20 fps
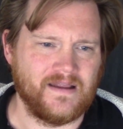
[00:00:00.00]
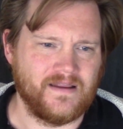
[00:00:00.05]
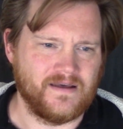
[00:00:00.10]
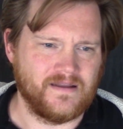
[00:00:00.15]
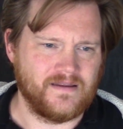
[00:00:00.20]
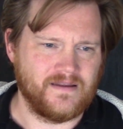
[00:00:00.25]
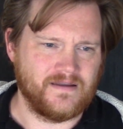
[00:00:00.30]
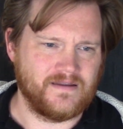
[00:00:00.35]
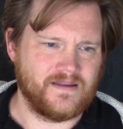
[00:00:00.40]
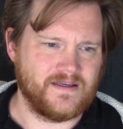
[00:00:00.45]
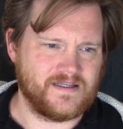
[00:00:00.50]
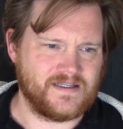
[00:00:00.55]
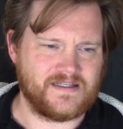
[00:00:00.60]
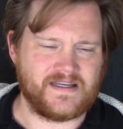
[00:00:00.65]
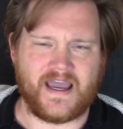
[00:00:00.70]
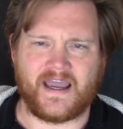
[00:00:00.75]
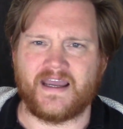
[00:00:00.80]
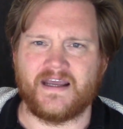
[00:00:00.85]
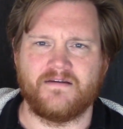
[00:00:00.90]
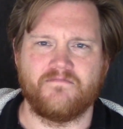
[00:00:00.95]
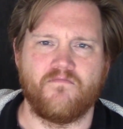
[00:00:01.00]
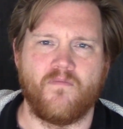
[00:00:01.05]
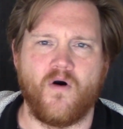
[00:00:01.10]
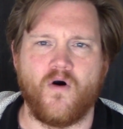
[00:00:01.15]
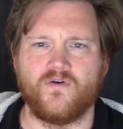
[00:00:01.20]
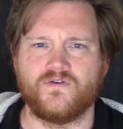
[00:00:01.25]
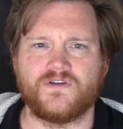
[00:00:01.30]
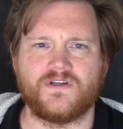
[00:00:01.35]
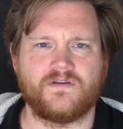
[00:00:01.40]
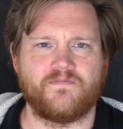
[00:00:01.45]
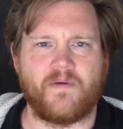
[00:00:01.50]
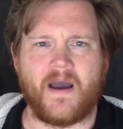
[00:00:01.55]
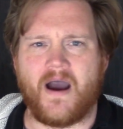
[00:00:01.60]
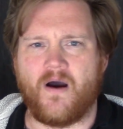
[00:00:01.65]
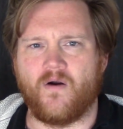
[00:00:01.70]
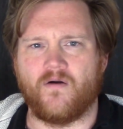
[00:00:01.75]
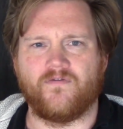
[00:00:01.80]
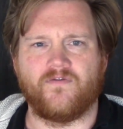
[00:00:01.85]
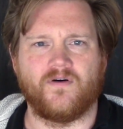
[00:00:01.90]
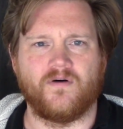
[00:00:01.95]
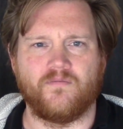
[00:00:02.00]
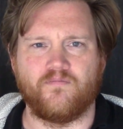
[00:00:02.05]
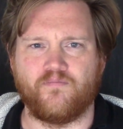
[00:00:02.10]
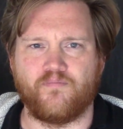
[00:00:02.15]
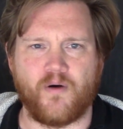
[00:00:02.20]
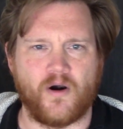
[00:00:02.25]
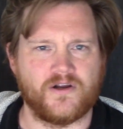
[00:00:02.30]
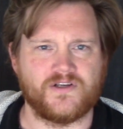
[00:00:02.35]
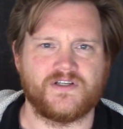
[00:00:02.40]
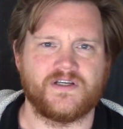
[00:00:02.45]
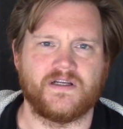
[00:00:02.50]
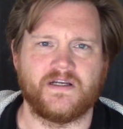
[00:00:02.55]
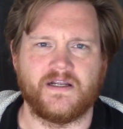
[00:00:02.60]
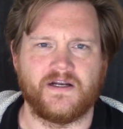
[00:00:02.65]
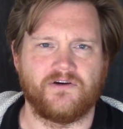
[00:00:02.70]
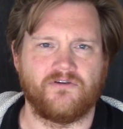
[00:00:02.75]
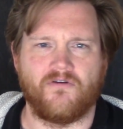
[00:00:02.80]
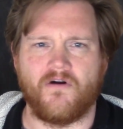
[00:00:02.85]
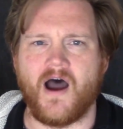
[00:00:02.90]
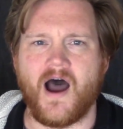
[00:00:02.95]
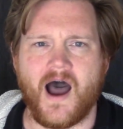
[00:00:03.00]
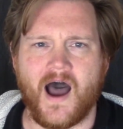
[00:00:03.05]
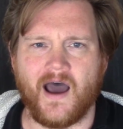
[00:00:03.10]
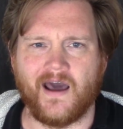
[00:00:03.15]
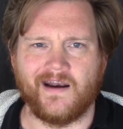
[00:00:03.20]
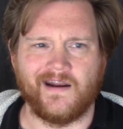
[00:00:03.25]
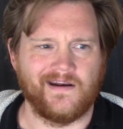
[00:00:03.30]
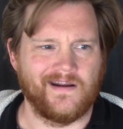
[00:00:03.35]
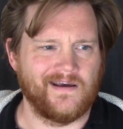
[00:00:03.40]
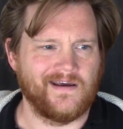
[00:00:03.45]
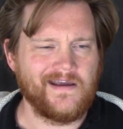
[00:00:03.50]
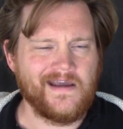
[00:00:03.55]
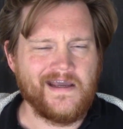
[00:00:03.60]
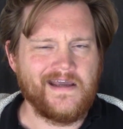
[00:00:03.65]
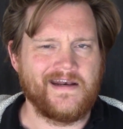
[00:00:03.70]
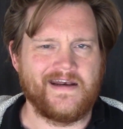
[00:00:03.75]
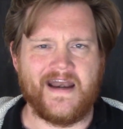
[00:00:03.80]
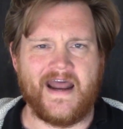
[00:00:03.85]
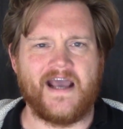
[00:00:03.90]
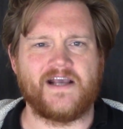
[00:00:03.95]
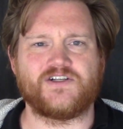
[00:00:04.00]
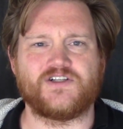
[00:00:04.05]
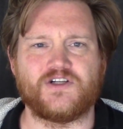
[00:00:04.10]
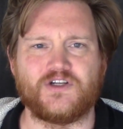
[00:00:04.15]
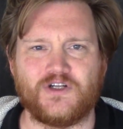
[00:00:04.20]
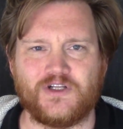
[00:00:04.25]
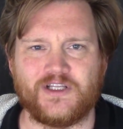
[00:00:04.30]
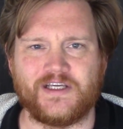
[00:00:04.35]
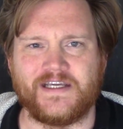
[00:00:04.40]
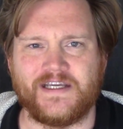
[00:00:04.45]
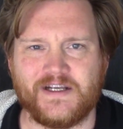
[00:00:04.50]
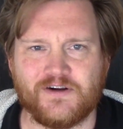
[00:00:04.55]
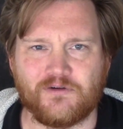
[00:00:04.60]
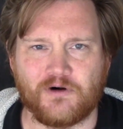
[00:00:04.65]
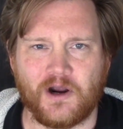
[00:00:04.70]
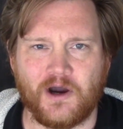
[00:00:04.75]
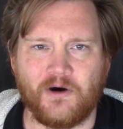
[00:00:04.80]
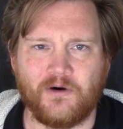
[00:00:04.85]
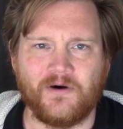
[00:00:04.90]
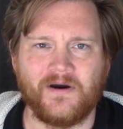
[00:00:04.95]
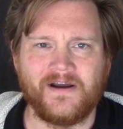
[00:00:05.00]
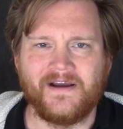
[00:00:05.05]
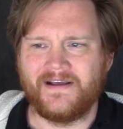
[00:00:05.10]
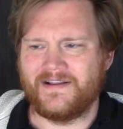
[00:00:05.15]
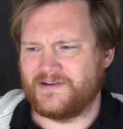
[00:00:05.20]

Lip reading: the second most powerful person in Iran and a national hero.